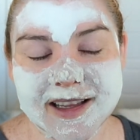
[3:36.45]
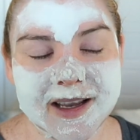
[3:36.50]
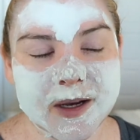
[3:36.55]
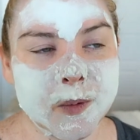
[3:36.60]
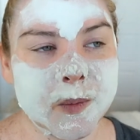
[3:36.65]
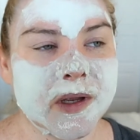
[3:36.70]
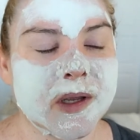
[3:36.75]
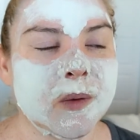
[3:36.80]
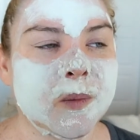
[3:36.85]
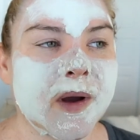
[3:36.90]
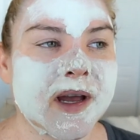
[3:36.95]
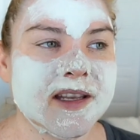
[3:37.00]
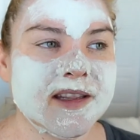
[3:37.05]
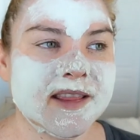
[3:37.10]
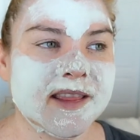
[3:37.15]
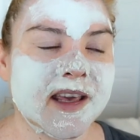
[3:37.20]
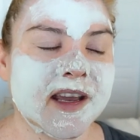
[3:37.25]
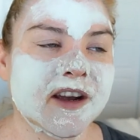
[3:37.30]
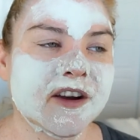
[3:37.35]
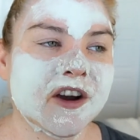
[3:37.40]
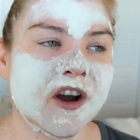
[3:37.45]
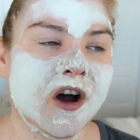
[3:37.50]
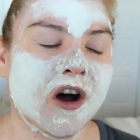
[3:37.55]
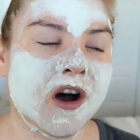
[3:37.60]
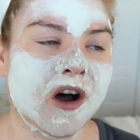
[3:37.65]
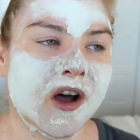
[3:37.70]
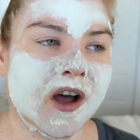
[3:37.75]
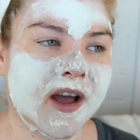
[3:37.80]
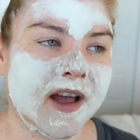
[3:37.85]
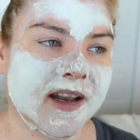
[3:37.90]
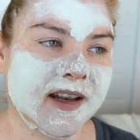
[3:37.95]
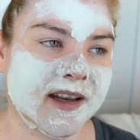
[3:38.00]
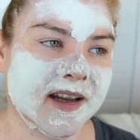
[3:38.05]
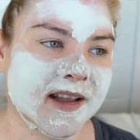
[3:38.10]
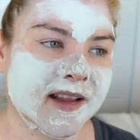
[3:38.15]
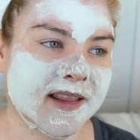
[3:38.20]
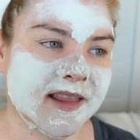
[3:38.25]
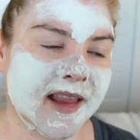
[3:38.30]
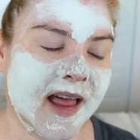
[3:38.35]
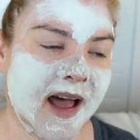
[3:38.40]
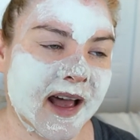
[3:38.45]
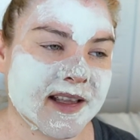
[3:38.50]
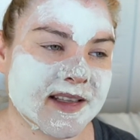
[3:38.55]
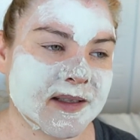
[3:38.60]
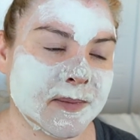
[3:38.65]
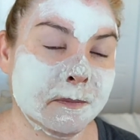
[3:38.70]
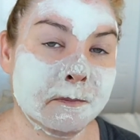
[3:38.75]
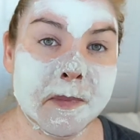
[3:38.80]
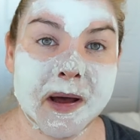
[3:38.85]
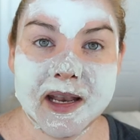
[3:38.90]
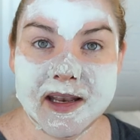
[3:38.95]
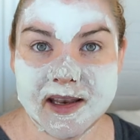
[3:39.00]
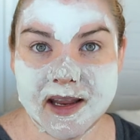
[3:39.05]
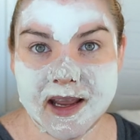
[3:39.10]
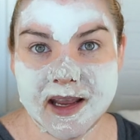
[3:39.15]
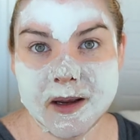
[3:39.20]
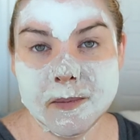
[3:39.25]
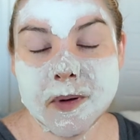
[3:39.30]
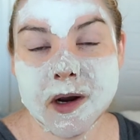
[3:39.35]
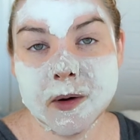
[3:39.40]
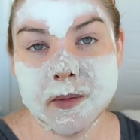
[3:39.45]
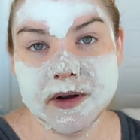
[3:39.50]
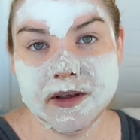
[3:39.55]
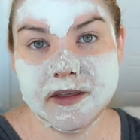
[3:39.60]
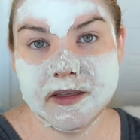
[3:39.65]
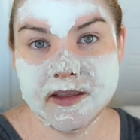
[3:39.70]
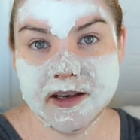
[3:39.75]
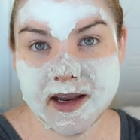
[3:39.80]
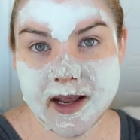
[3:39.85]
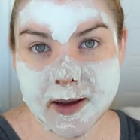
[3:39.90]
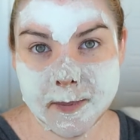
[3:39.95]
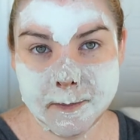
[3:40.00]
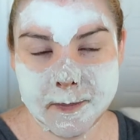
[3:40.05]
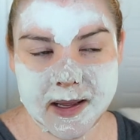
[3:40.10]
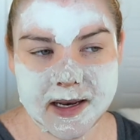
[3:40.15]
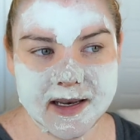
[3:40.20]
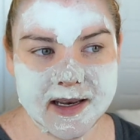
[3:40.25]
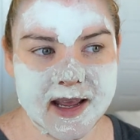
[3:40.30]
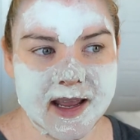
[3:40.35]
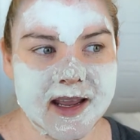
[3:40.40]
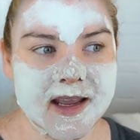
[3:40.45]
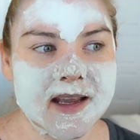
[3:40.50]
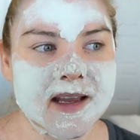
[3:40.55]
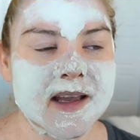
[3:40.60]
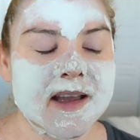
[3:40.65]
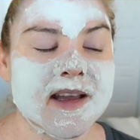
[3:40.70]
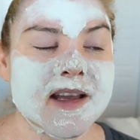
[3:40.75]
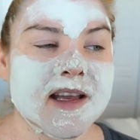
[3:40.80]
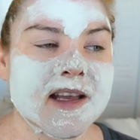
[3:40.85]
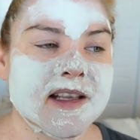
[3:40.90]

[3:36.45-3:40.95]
Like, we went there on last Monday, partway through the day on Monday,